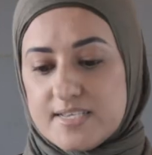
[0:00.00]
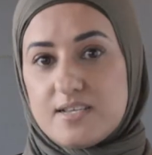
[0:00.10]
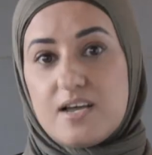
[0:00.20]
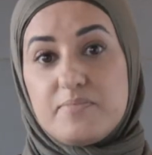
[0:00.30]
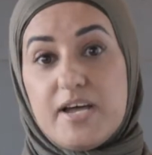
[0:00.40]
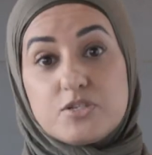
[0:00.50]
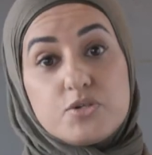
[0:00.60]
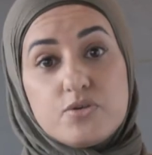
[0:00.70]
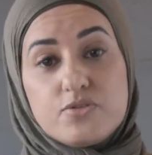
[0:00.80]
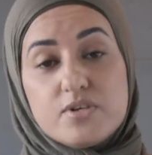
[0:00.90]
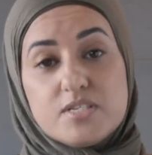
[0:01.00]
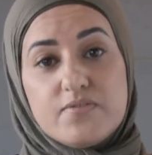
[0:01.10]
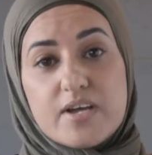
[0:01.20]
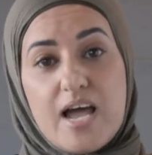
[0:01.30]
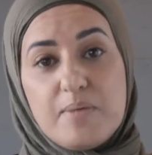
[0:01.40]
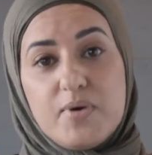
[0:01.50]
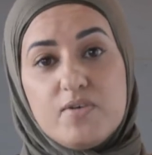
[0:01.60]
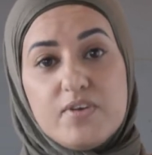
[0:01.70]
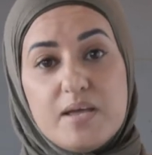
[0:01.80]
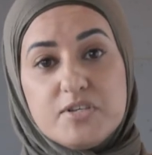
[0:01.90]
aside about 2/3 of a cup
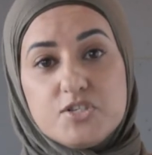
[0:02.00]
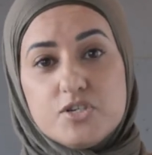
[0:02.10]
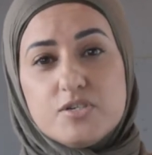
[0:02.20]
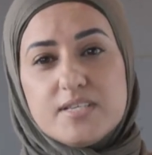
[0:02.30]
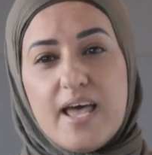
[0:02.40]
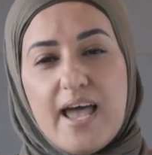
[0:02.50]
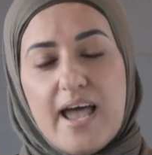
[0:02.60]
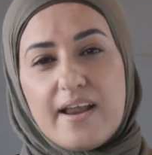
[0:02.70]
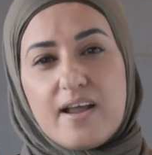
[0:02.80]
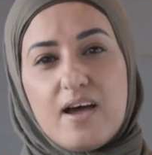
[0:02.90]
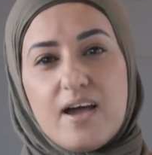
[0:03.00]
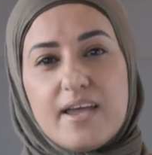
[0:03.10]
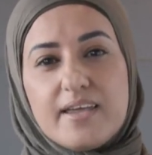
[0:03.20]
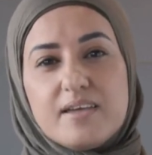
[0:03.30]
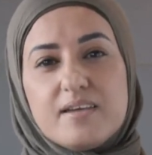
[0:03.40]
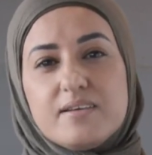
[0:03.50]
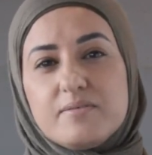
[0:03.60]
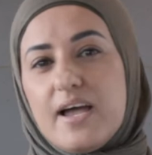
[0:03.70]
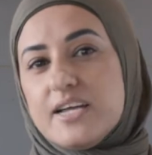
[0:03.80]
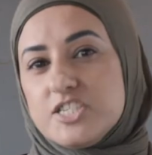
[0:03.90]
of lemon juice, and I
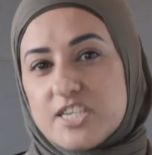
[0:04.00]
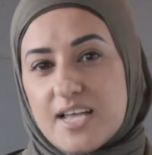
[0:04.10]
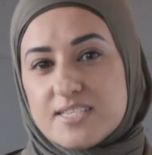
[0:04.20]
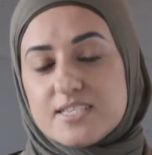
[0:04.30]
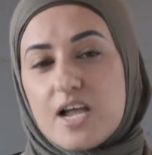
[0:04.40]
adjust